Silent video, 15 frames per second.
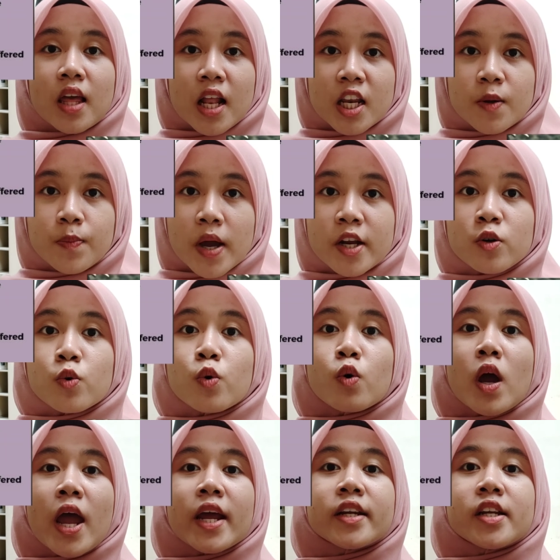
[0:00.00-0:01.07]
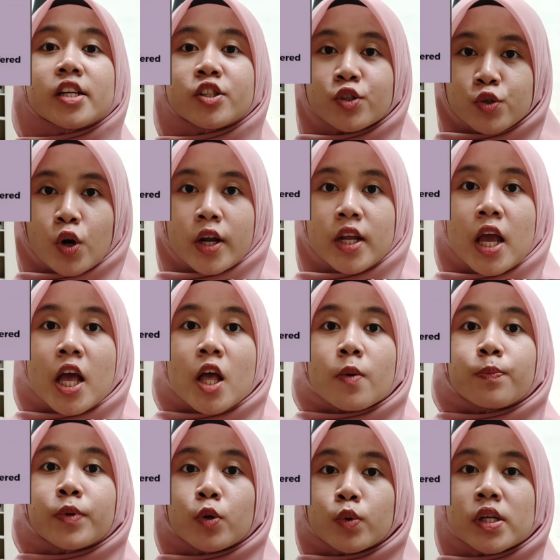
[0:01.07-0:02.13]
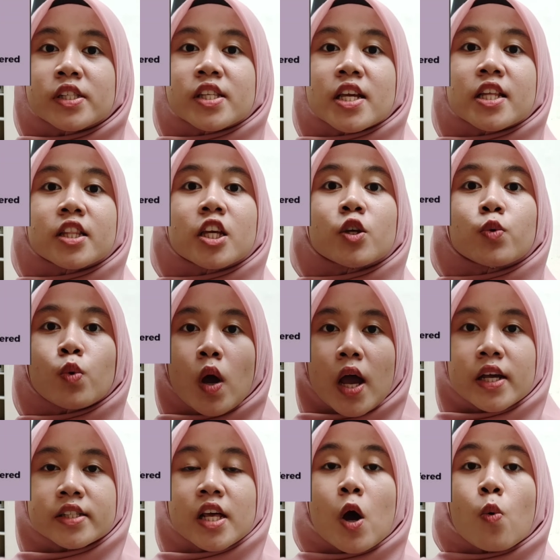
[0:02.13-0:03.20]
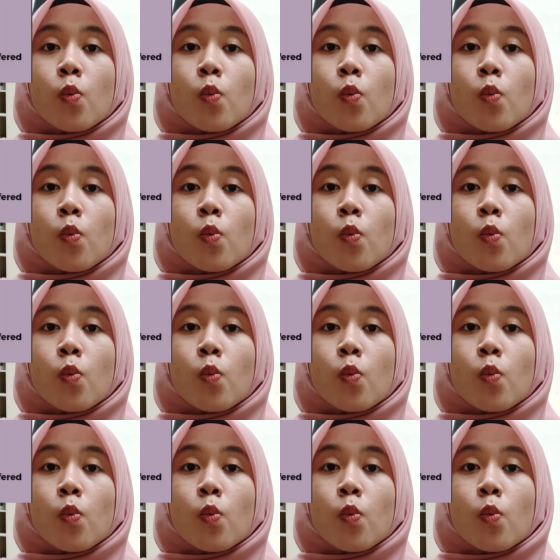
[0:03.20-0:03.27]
Taliban who had destroyed buildings in the US.